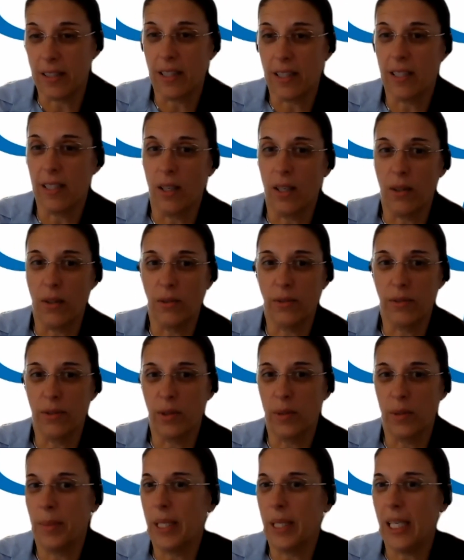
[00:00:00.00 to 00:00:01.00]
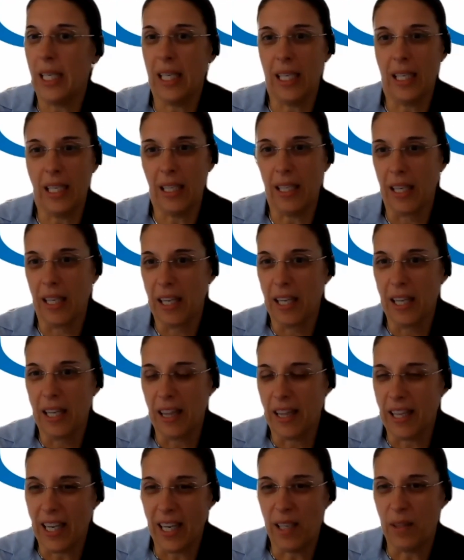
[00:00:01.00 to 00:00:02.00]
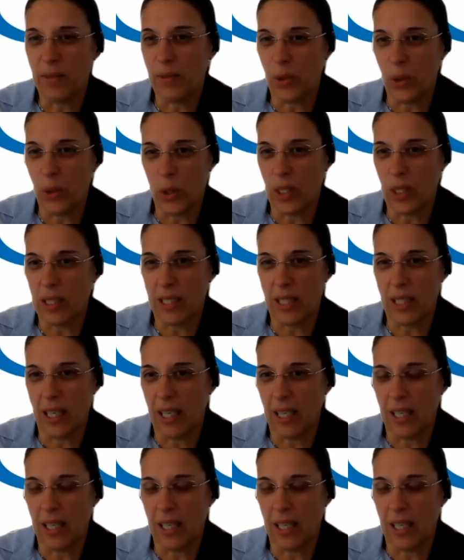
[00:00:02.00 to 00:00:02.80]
So for me, that was